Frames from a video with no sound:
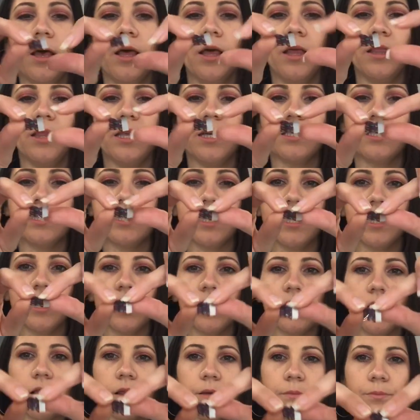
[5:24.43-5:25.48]
this
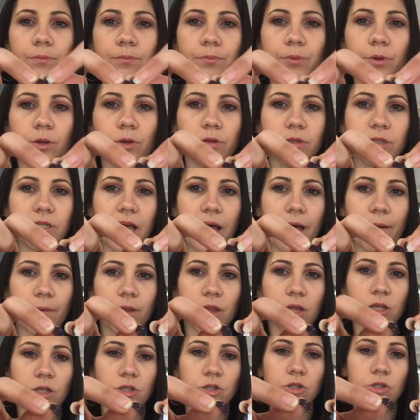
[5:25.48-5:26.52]
little pull tab at
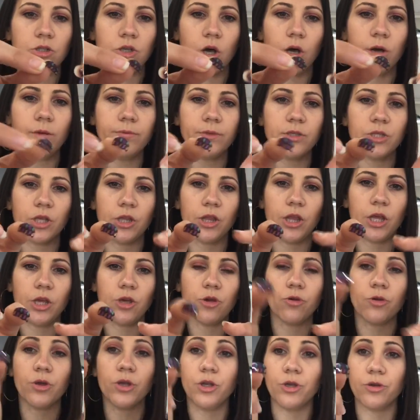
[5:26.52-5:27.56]
the top, so that
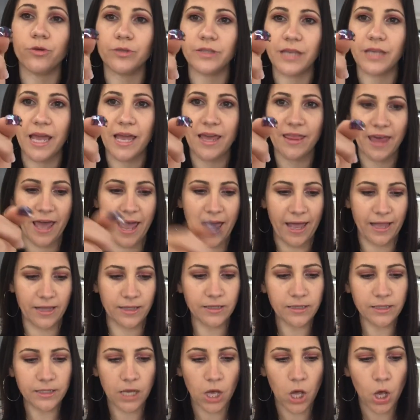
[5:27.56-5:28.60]
you can use either
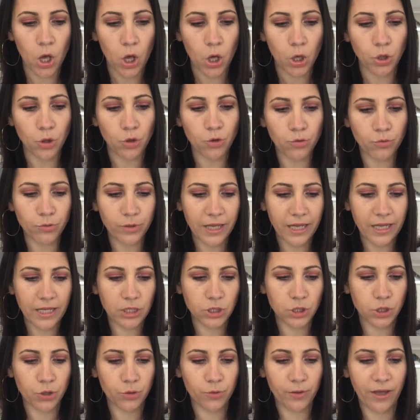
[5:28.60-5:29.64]
end. You need
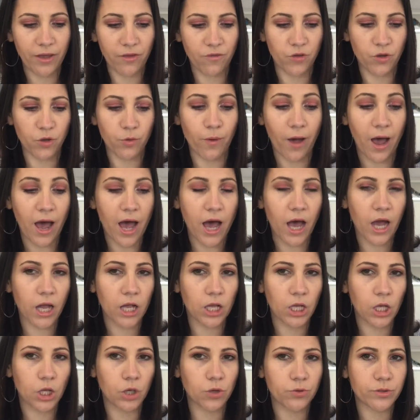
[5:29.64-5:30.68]
to, if you are
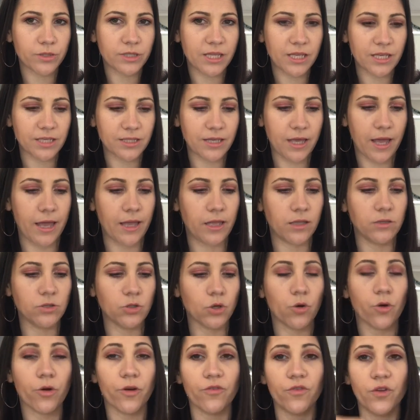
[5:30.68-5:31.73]
going to use this end
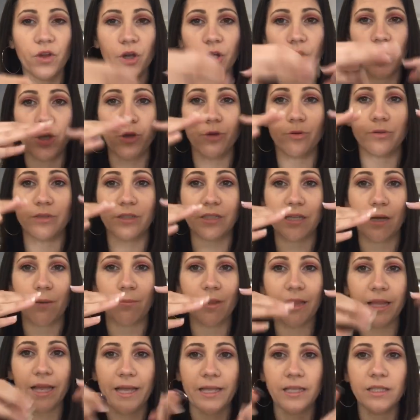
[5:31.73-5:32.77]
or if you're going to use
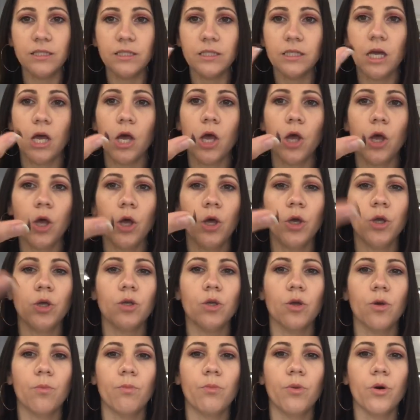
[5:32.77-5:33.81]
double end,
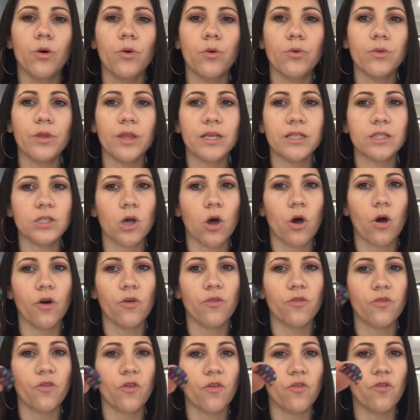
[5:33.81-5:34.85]
pull this
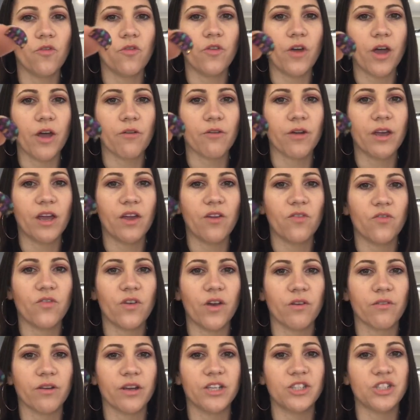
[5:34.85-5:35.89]
off very,
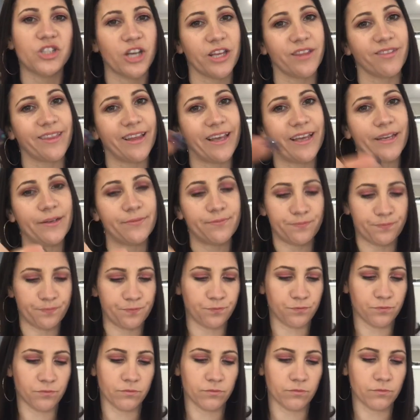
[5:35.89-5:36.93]
very gently,
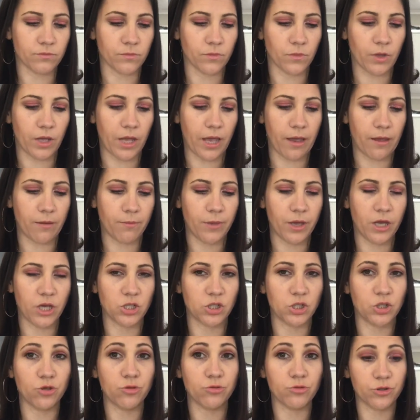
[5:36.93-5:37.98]
okay?
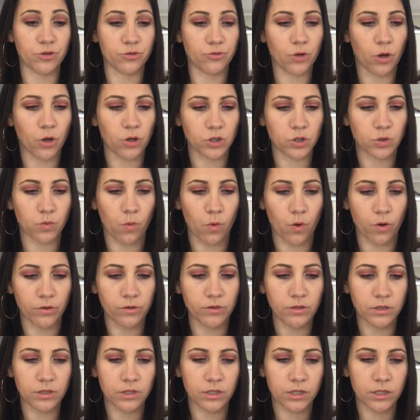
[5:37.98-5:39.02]
Because you do not
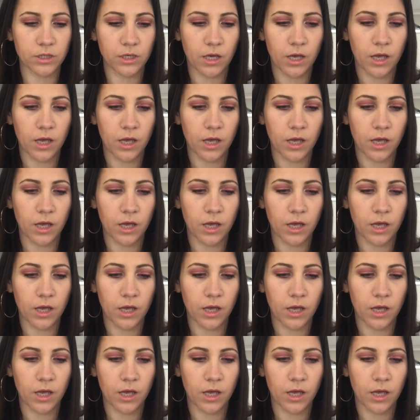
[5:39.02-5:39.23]
want